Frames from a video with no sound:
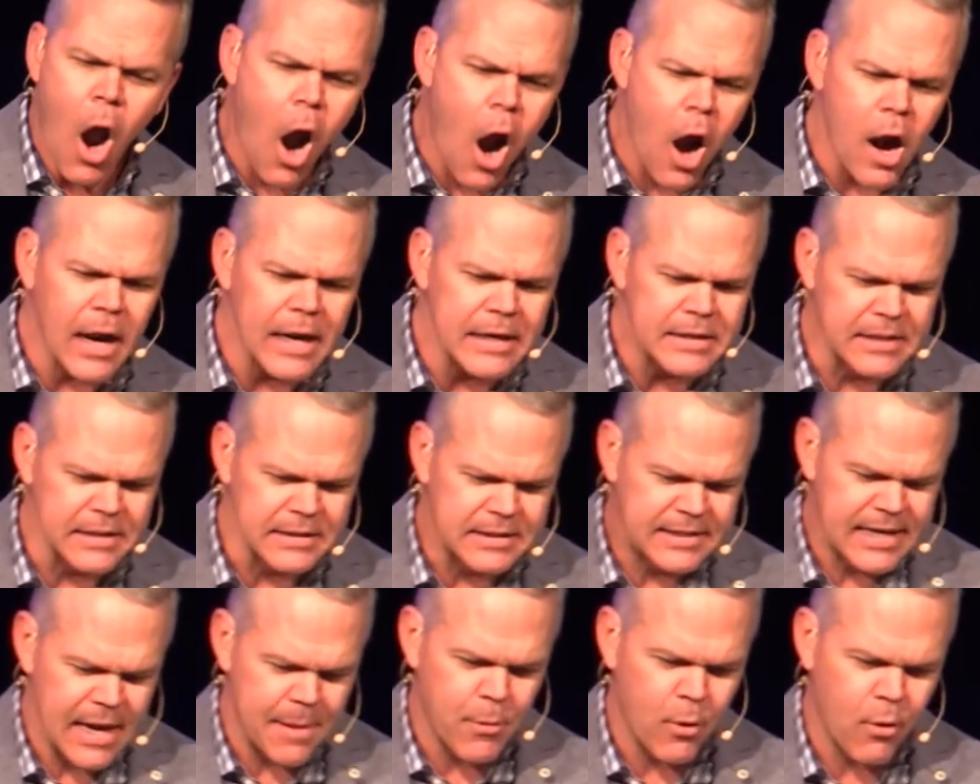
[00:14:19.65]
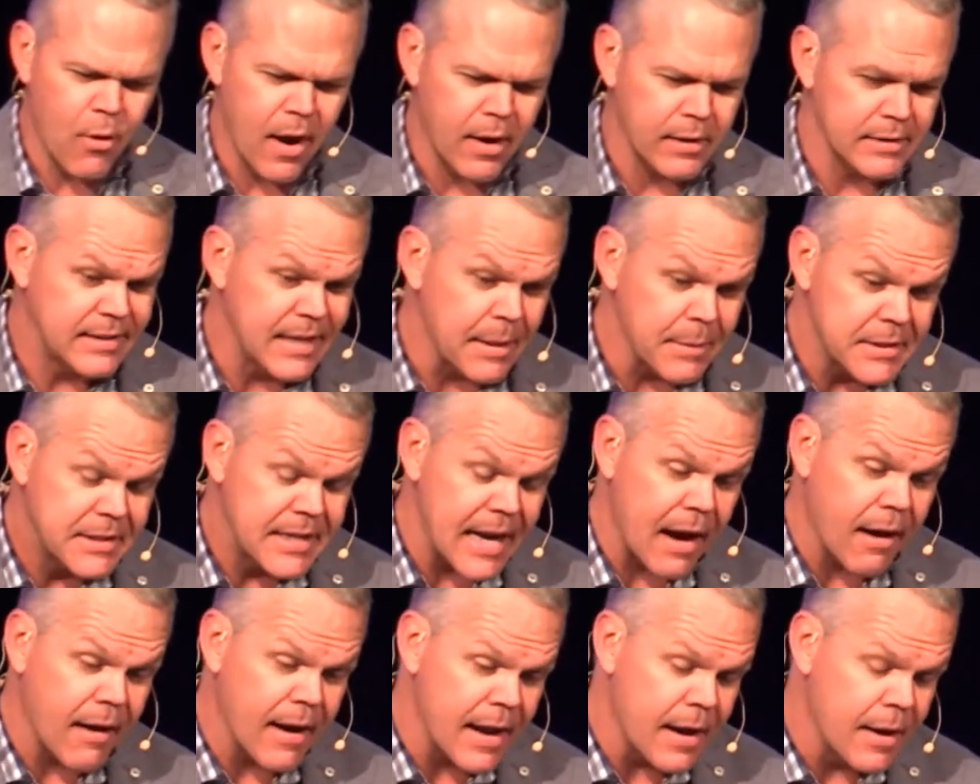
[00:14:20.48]
Arlington
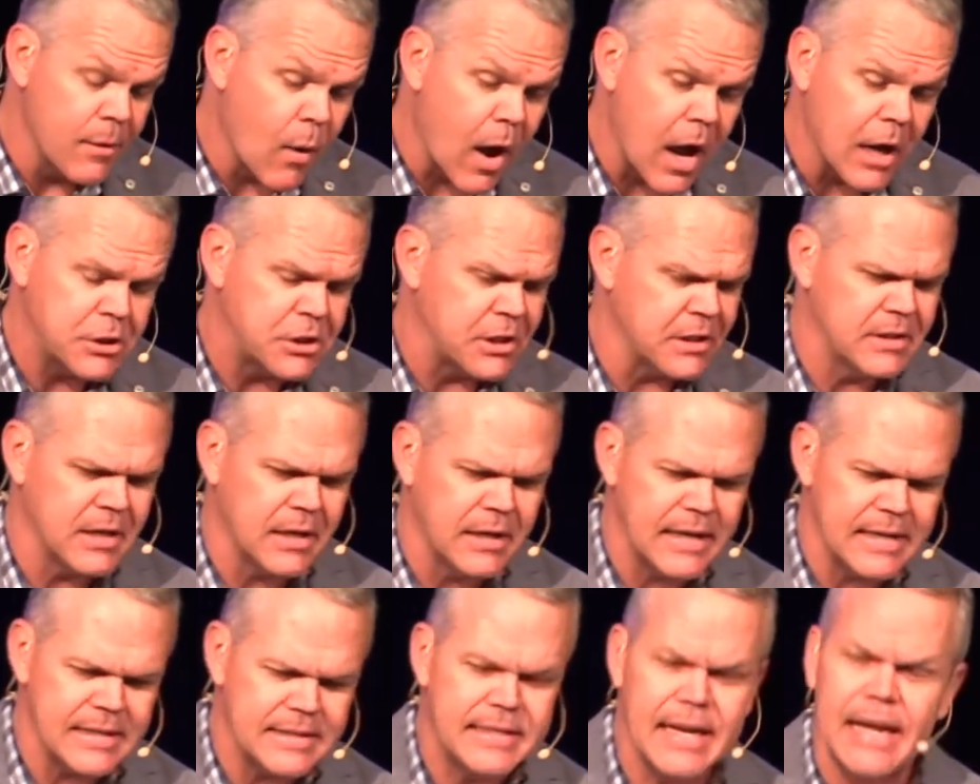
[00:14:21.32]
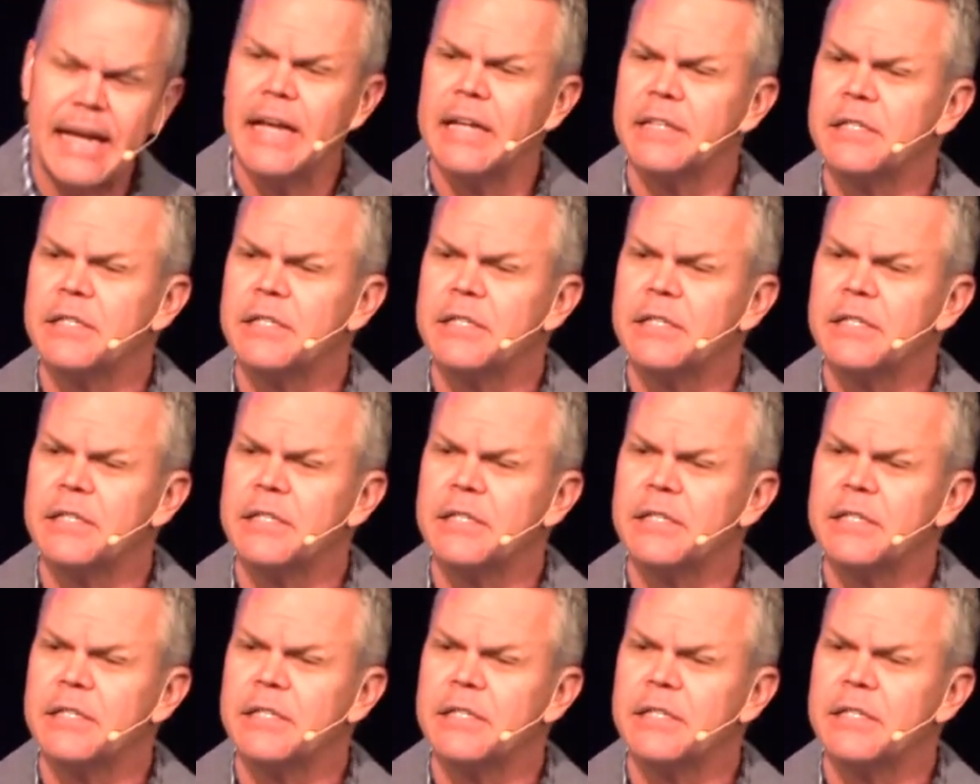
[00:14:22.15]
Cemetery in Washington, D.C.